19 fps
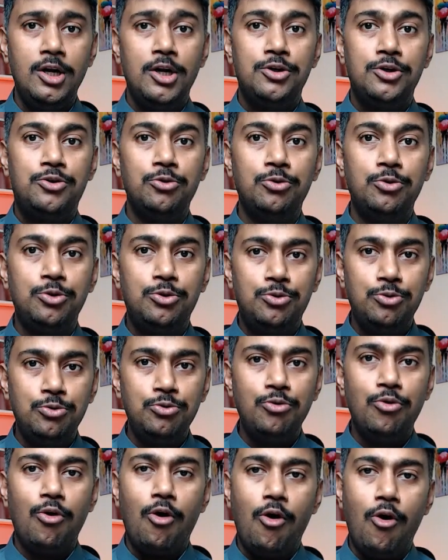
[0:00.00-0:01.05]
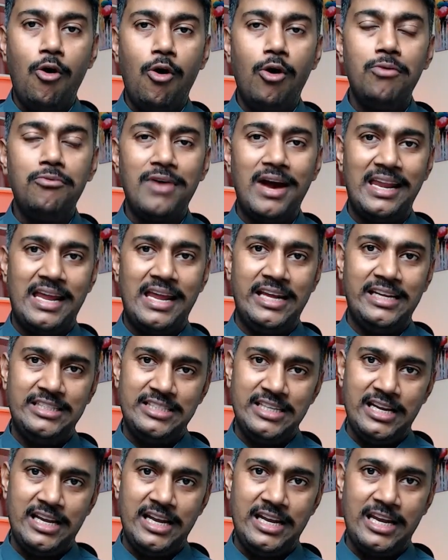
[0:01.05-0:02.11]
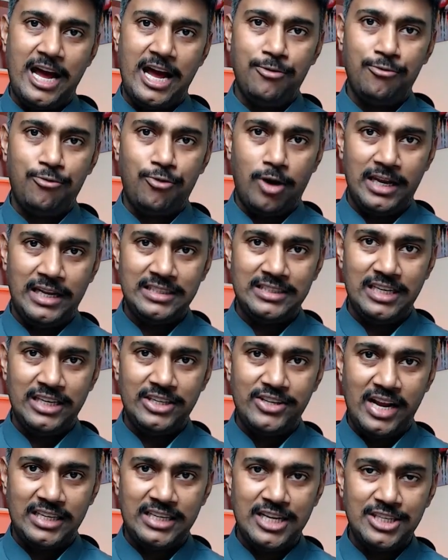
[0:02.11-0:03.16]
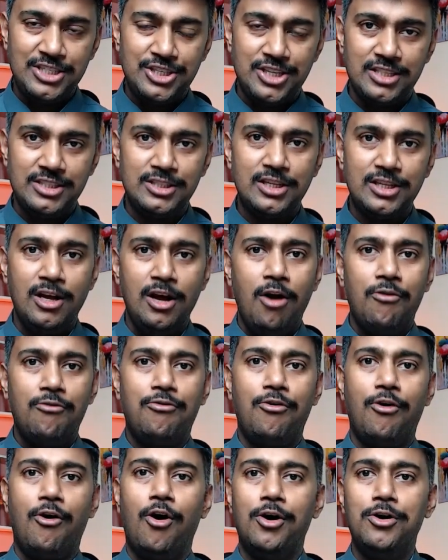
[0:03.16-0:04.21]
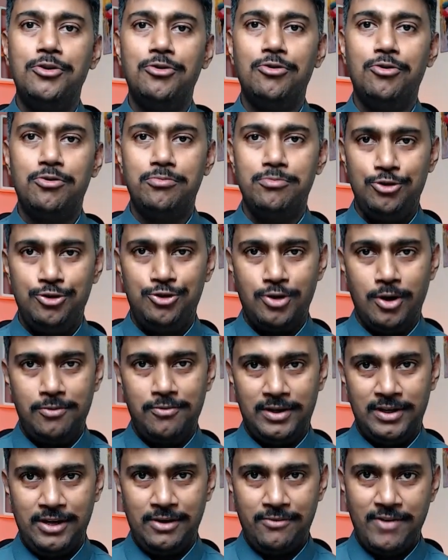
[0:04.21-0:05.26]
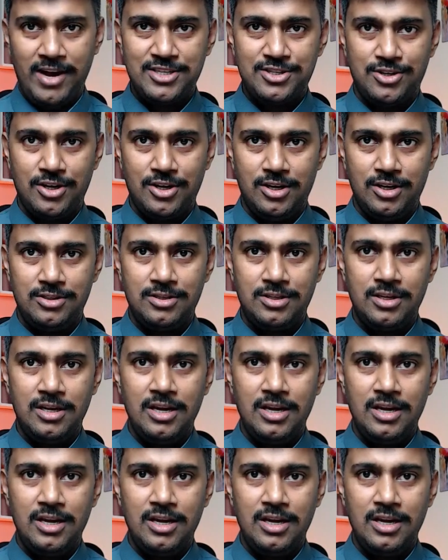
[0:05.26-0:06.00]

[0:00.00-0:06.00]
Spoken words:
to do all financial and non-financial transactions for your mutual fund investors.